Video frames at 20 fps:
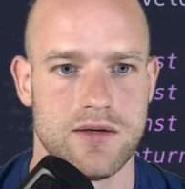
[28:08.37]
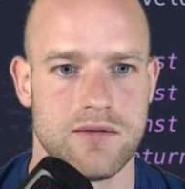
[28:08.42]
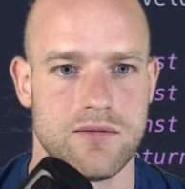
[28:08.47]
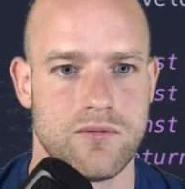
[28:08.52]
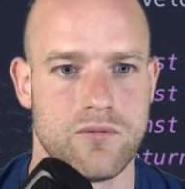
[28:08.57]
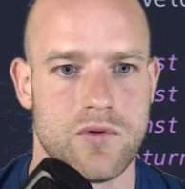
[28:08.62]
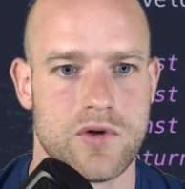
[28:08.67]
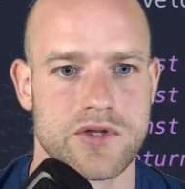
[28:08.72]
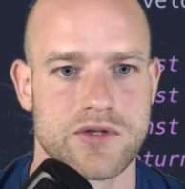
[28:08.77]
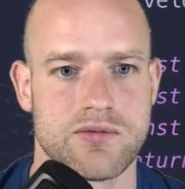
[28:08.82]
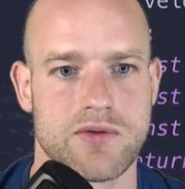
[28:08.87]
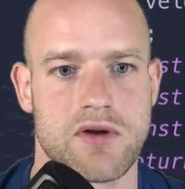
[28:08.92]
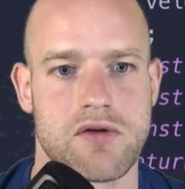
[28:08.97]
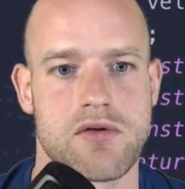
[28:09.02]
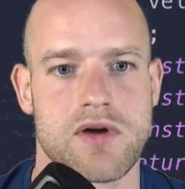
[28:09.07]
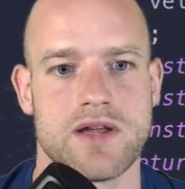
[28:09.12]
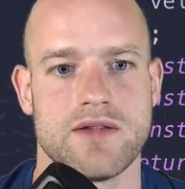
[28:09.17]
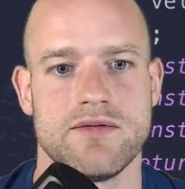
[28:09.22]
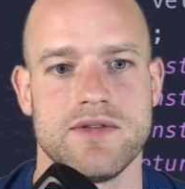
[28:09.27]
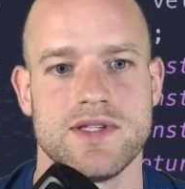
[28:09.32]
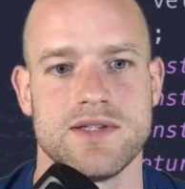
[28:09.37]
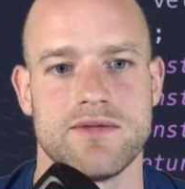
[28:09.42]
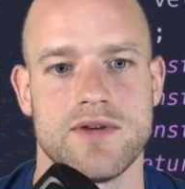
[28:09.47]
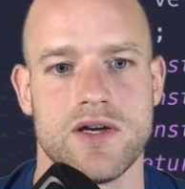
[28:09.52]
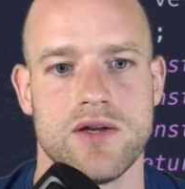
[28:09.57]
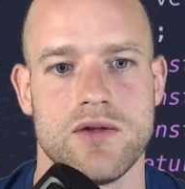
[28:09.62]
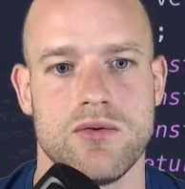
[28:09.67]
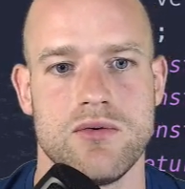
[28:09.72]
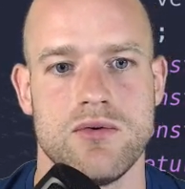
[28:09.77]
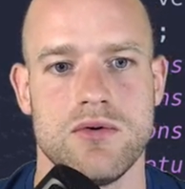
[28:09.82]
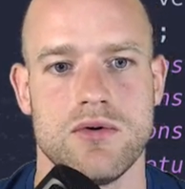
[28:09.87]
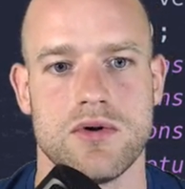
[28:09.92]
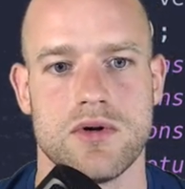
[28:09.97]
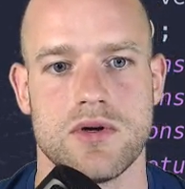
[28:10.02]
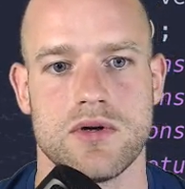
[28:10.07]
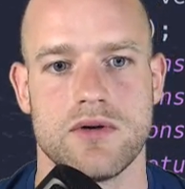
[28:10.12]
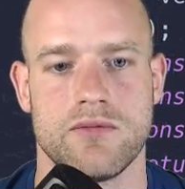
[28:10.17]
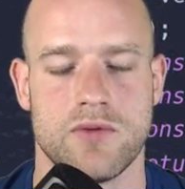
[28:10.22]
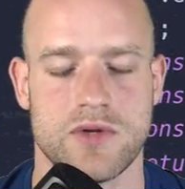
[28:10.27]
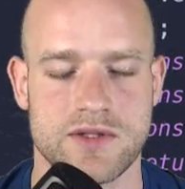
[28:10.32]
Once we create this value,
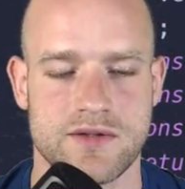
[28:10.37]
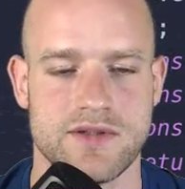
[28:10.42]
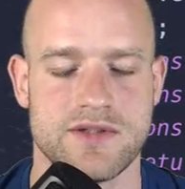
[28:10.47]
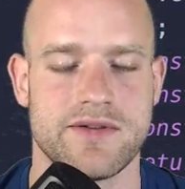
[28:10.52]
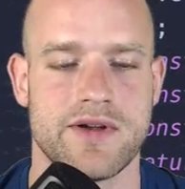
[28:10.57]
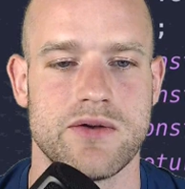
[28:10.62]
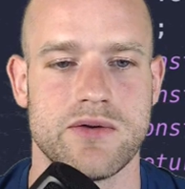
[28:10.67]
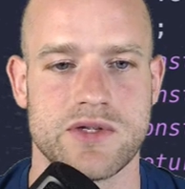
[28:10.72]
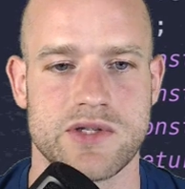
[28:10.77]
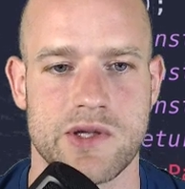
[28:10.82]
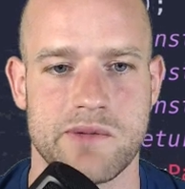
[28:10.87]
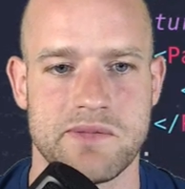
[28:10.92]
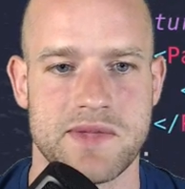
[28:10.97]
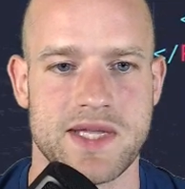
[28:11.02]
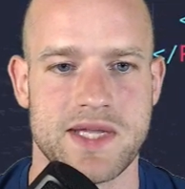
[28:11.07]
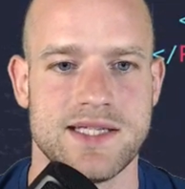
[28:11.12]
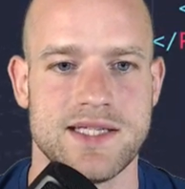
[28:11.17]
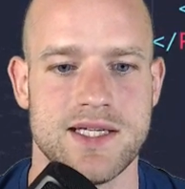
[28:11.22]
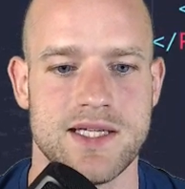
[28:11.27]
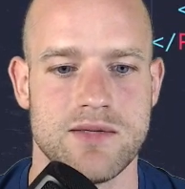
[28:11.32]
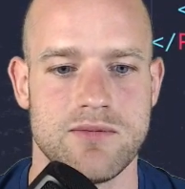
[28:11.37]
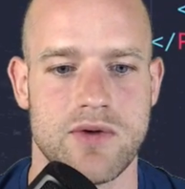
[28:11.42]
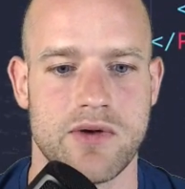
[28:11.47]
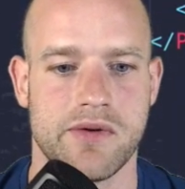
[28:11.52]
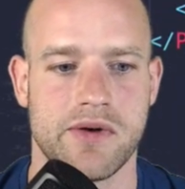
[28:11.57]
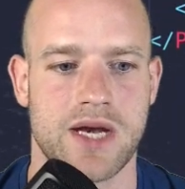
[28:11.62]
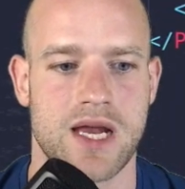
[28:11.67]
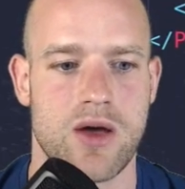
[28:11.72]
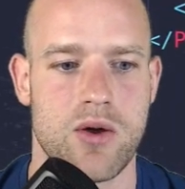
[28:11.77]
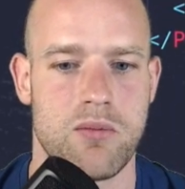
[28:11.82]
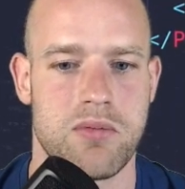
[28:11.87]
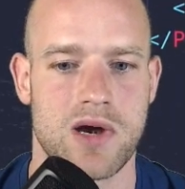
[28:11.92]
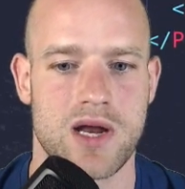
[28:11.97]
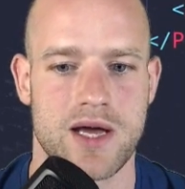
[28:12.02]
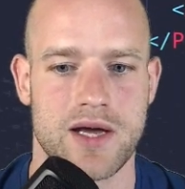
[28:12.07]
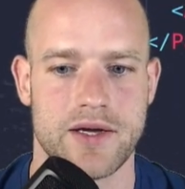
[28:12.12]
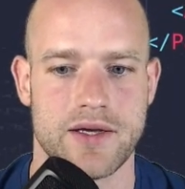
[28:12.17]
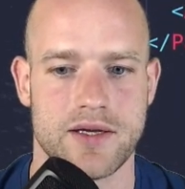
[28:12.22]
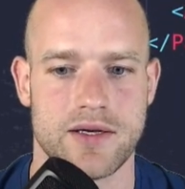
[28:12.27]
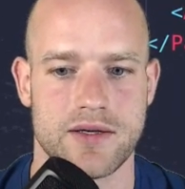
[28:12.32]
once this value is updated, we will
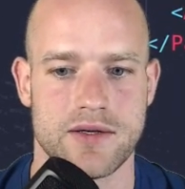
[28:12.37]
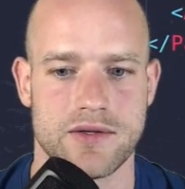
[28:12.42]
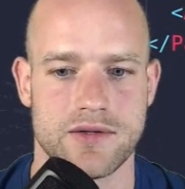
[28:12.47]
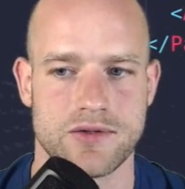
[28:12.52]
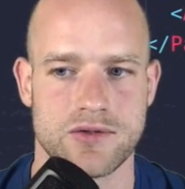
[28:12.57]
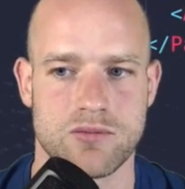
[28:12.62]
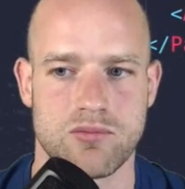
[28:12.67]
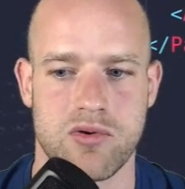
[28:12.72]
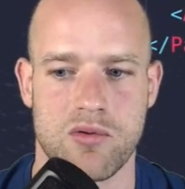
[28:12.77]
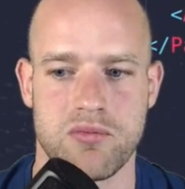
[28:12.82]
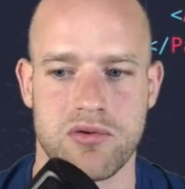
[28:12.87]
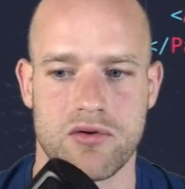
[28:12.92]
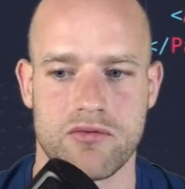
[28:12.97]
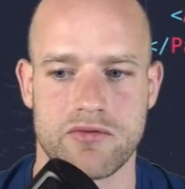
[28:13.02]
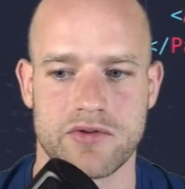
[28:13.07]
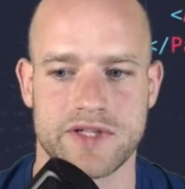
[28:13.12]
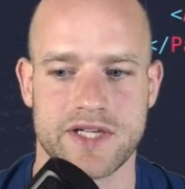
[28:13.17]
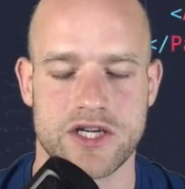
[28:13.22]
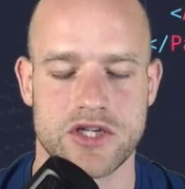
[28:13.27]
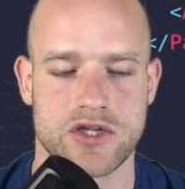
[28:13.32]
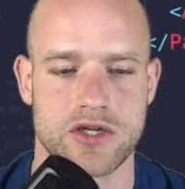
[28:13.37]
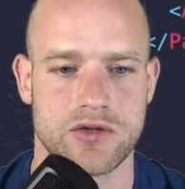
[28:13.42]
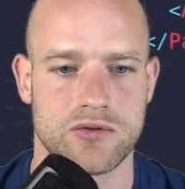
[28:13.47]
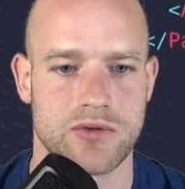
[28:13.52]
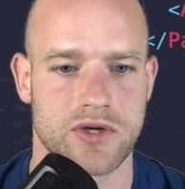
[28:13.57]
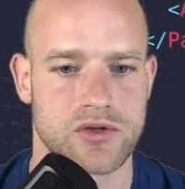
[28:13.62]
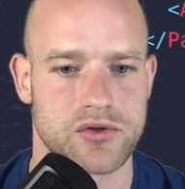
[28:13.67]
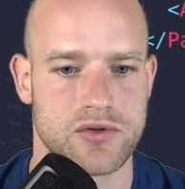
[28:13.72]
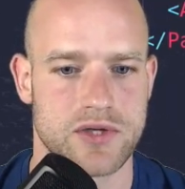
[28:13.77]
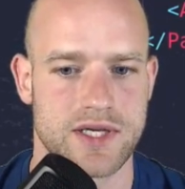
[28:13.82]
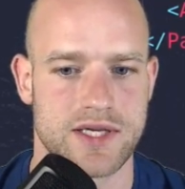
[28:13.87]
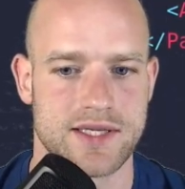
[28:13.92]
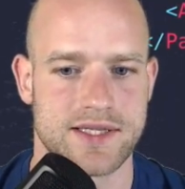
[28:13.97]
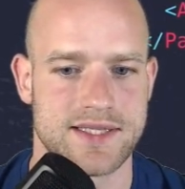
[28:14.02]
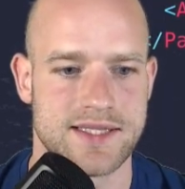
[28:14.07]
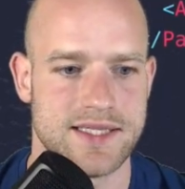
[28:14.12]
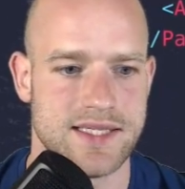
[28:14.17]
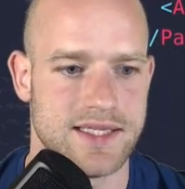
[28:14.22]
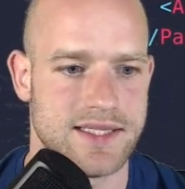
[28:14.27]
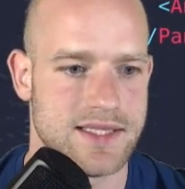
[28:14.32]
apply the proper rotation to actually
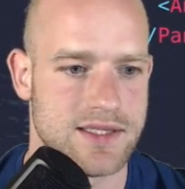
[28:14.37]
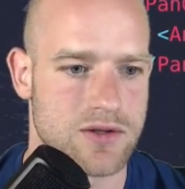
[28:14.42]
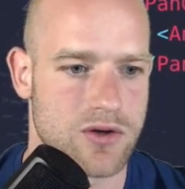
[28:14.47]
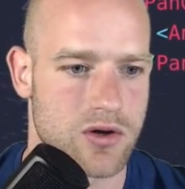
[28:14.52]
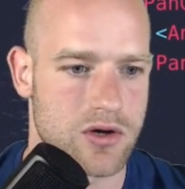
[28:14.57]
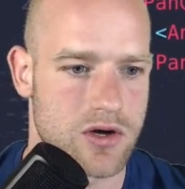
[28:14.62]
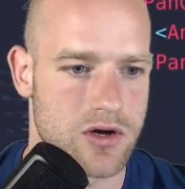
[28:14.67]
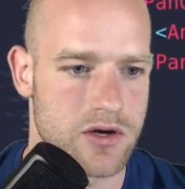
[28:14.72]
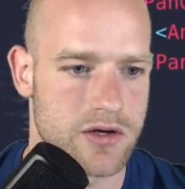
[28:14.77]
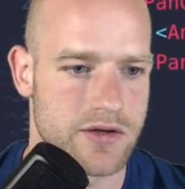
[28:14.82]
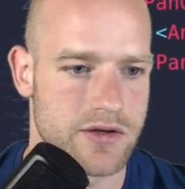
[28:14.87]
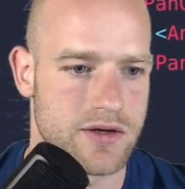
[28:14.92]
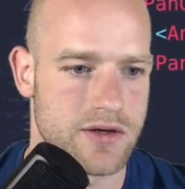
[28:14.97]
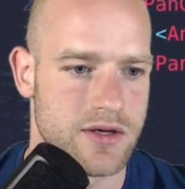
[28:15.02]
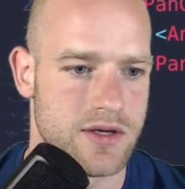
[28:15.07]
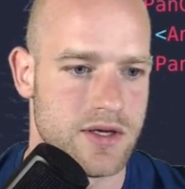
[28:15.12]
see it in our code.